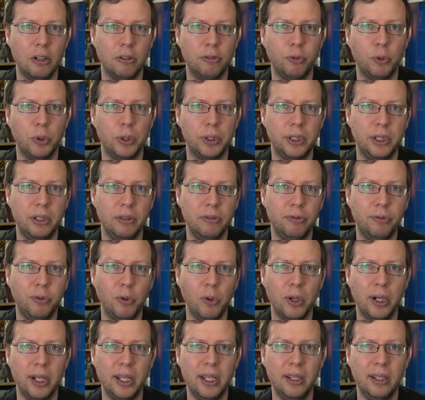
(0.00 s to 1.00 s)
or
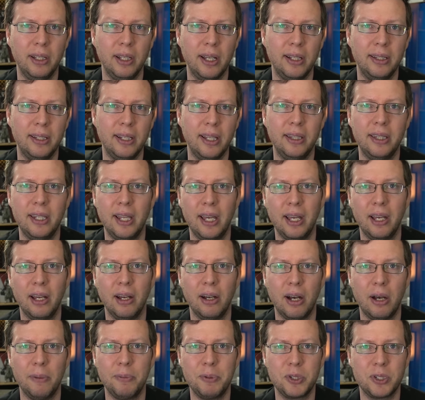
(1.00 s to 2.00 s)
1440, and then they
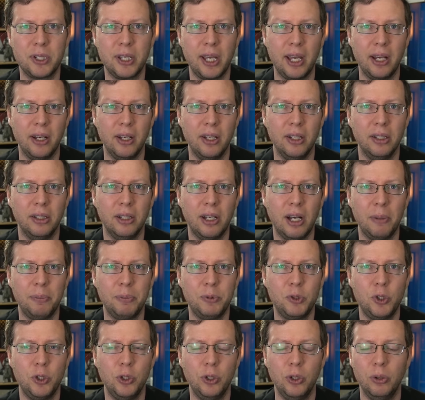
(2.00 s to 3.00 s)
upscale
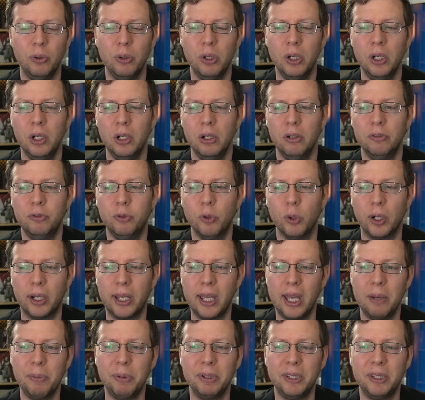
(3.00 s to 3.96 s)
up to 4K.